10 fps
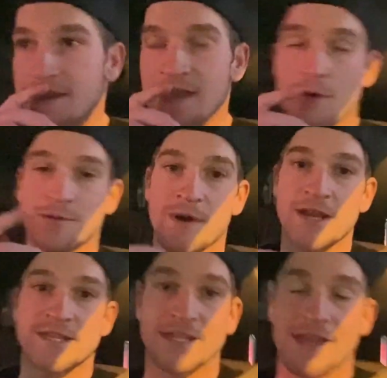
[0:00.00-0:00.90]
thing that was
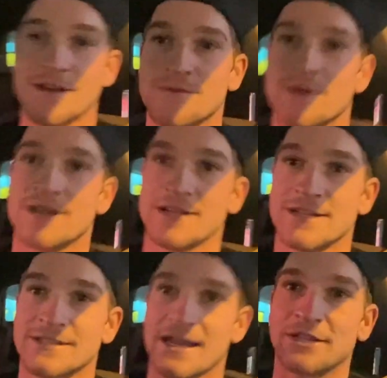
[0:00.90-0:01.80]
pretty sick
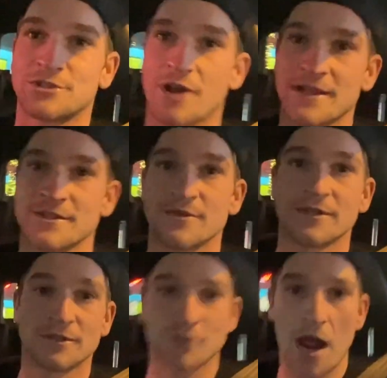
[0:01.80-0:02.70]
was I tried to do a
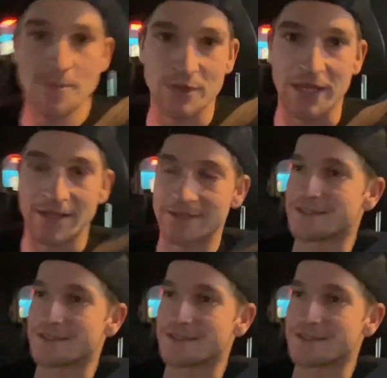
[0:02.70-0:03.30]
little drop knee.